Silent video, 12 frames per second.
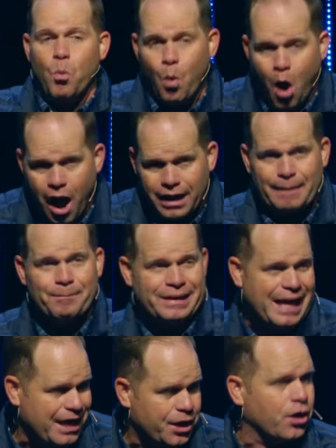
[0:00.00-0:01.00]
walk
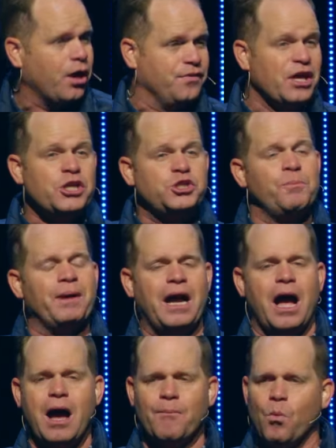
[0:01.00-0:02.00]
planet Earth to
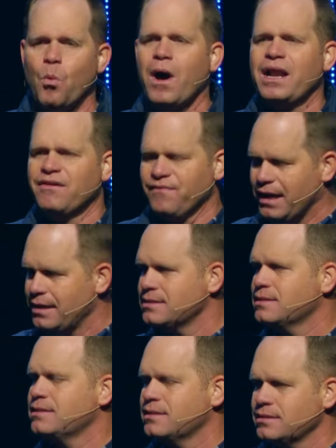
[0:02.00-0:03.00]
become one of
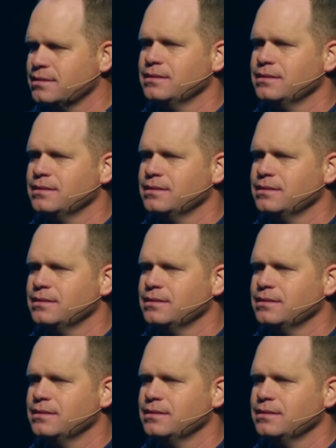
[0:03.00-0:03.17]
us